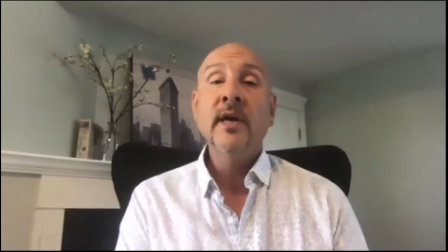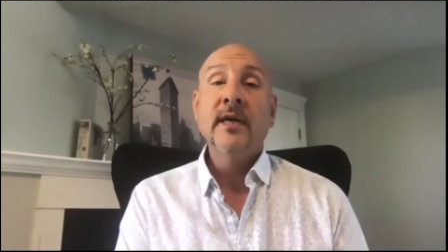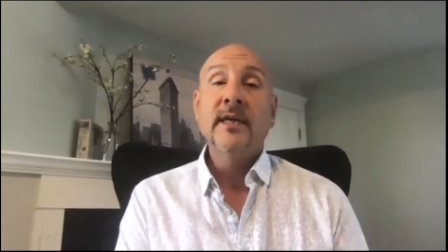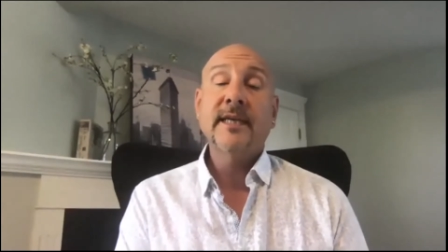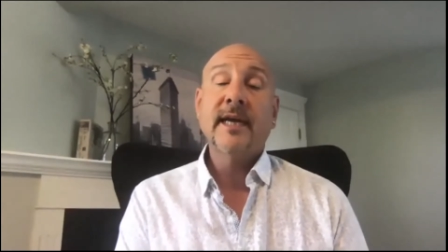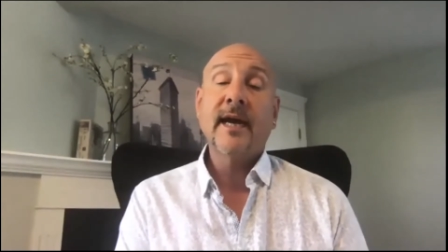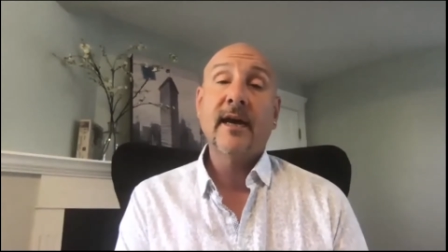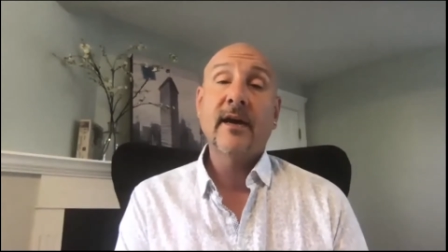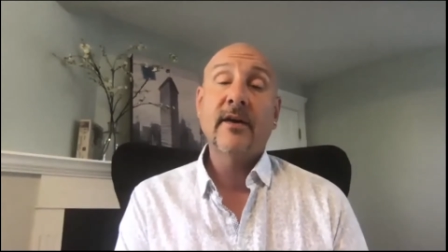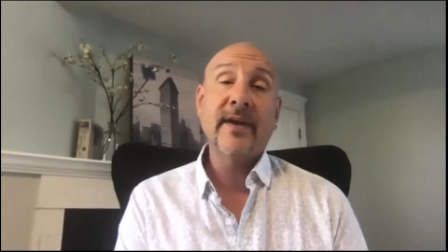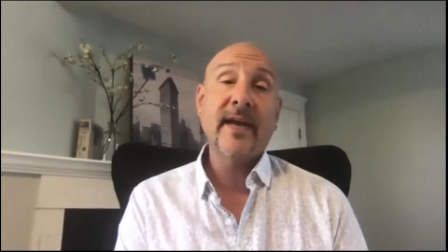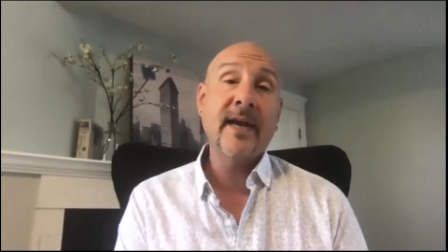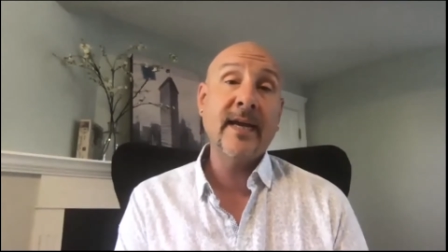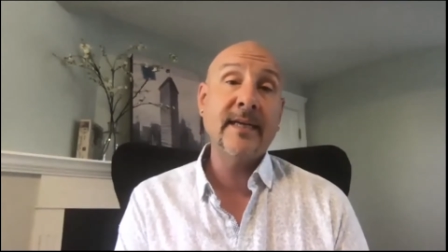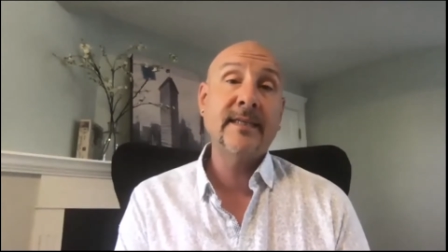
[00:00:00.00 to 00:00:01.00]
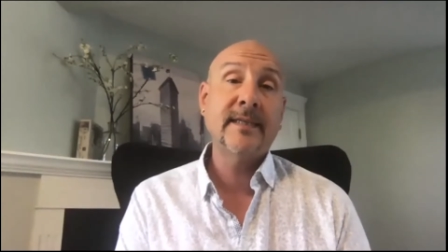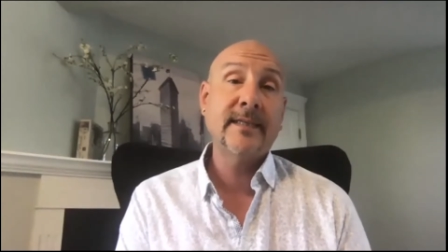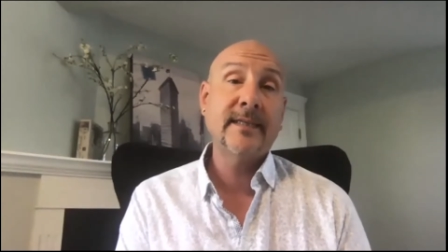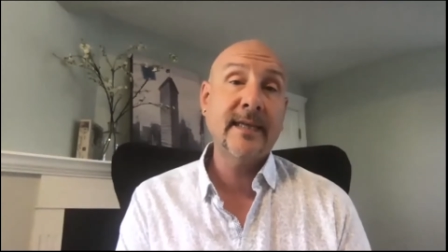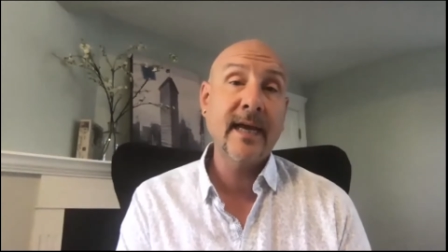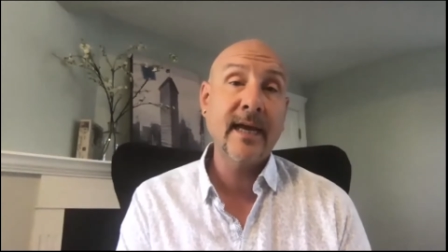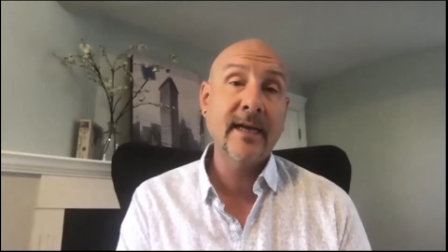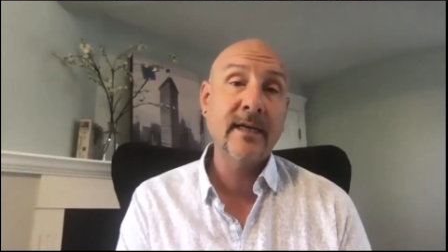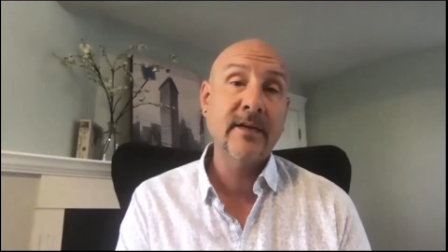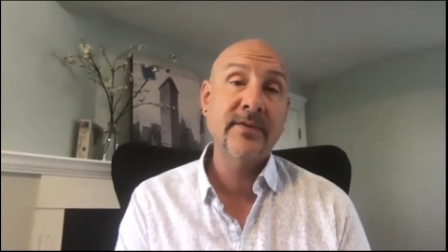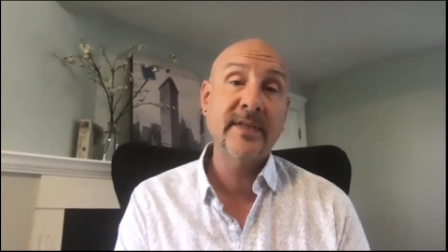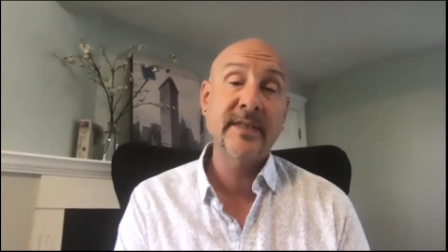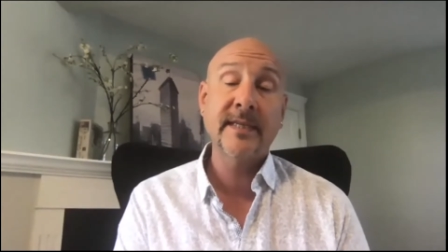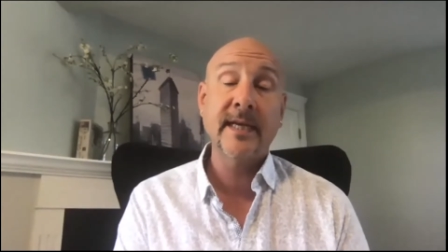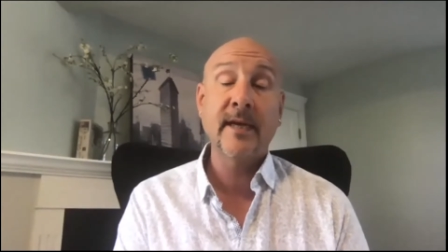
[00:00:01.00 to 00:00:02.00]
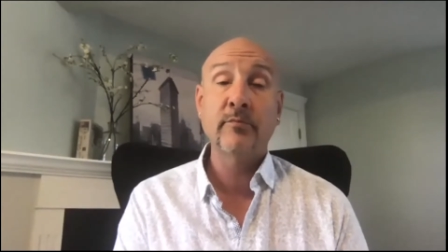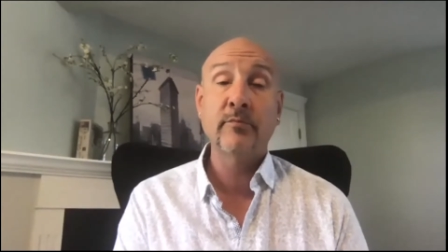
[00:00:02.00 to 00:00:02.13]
to have eight to ten of the same